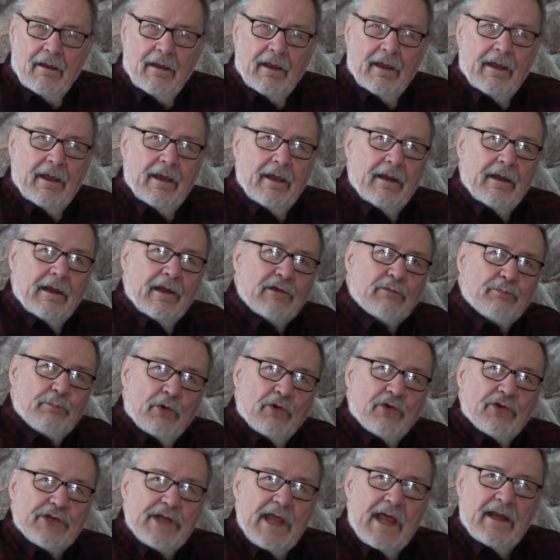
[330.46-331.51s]
And I
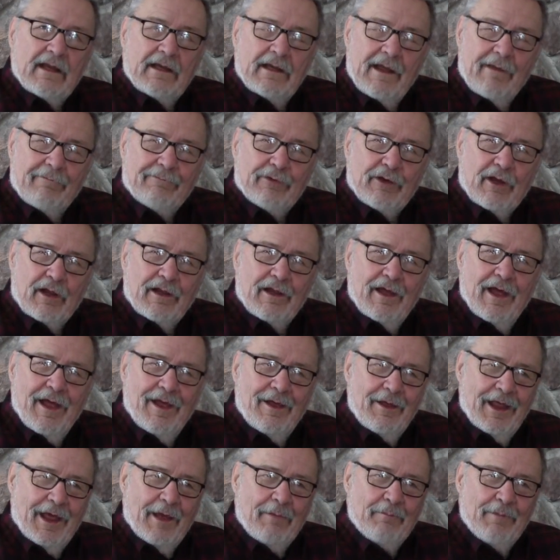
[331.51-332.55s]
suppose
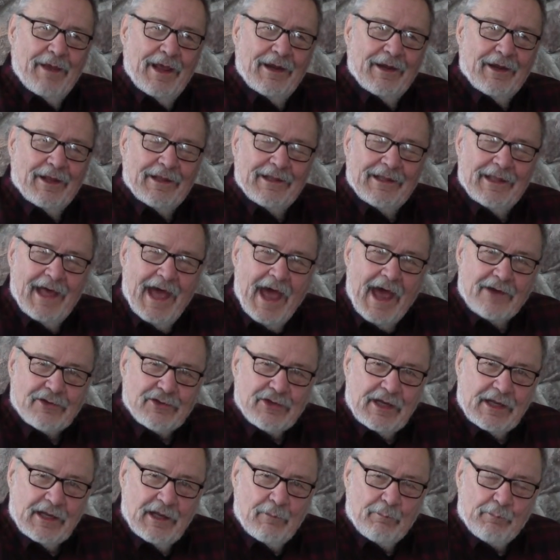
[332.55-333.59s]
that made a
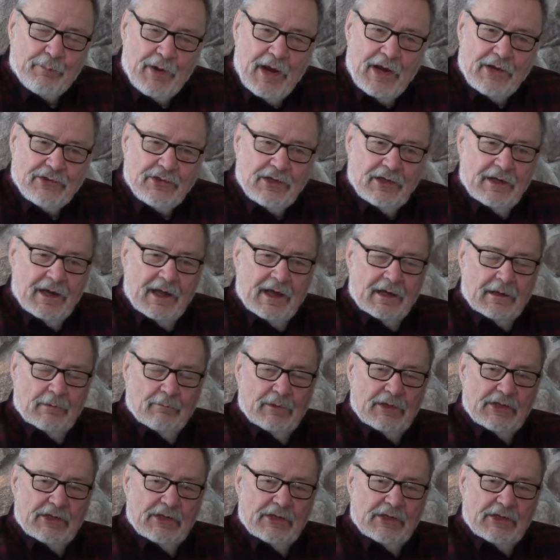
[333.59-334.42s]
lasting impression on him.